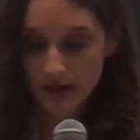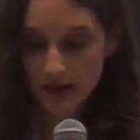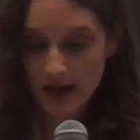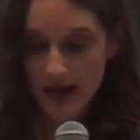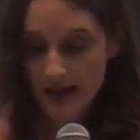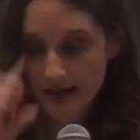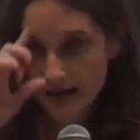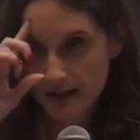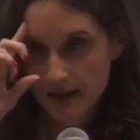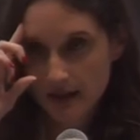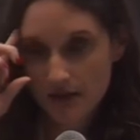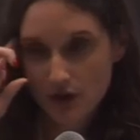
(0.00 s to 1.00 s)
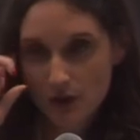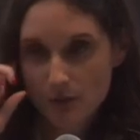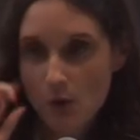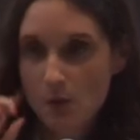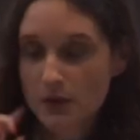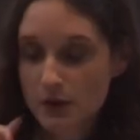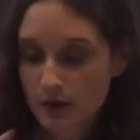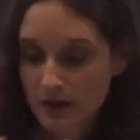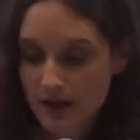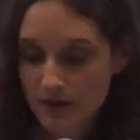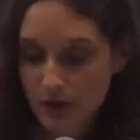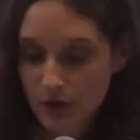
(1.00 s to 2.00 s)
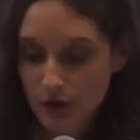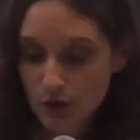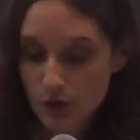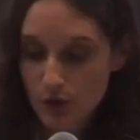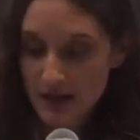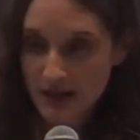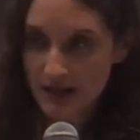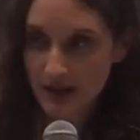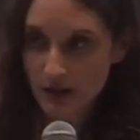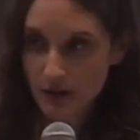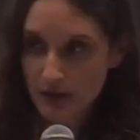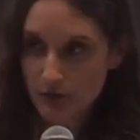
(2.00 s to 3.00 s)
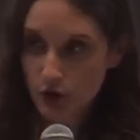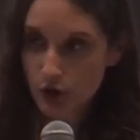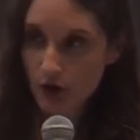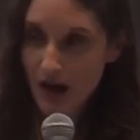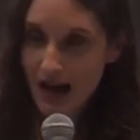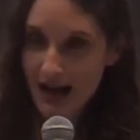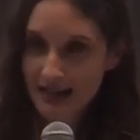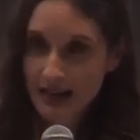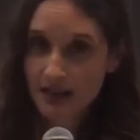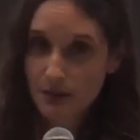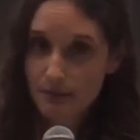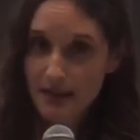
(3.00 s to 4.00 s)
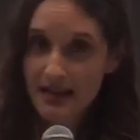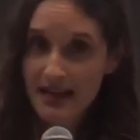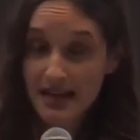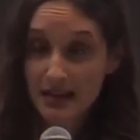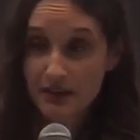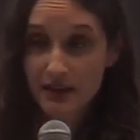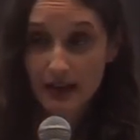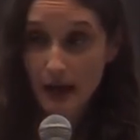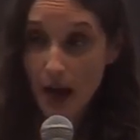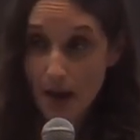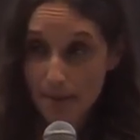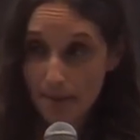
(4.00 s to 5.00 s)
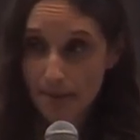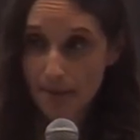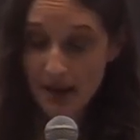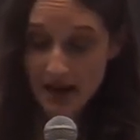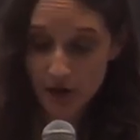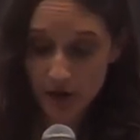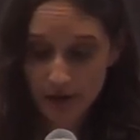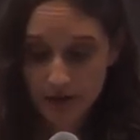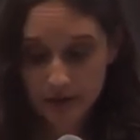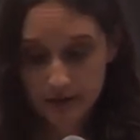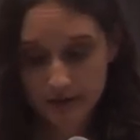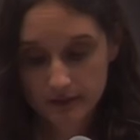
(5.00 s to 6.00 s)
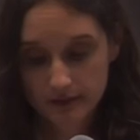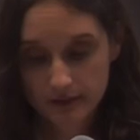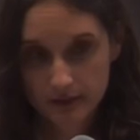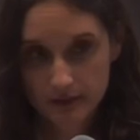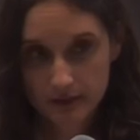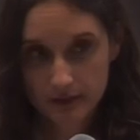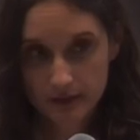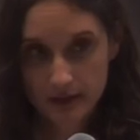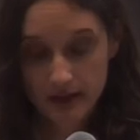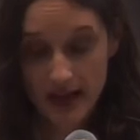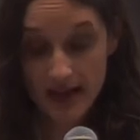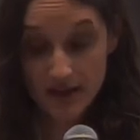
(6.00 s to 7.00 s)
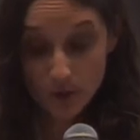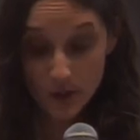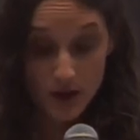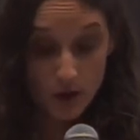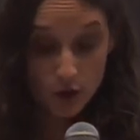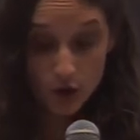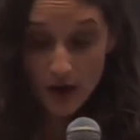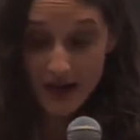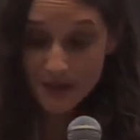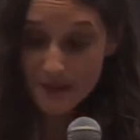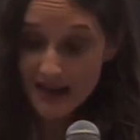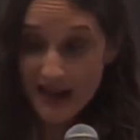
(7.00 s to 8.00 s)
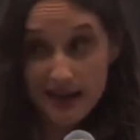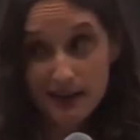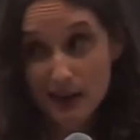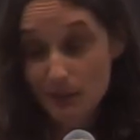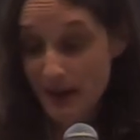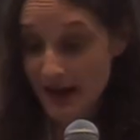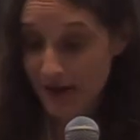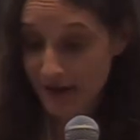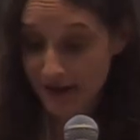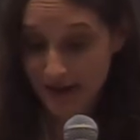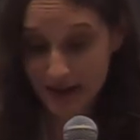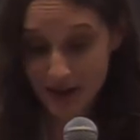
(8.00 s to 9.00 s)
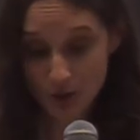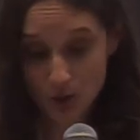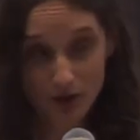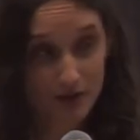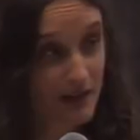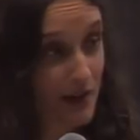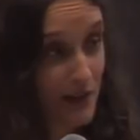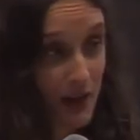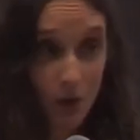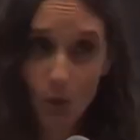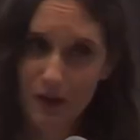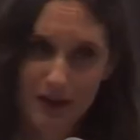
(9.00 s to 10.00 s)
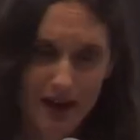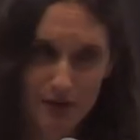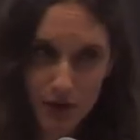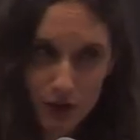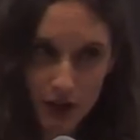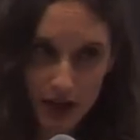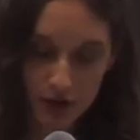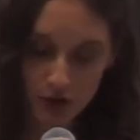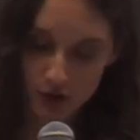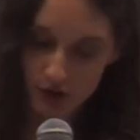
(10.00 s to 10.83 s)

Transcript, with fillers: And if you're immobile, you can never do anything. You can never try to make anything better. And if we don't try to make anything better in this world, nothing will ever change.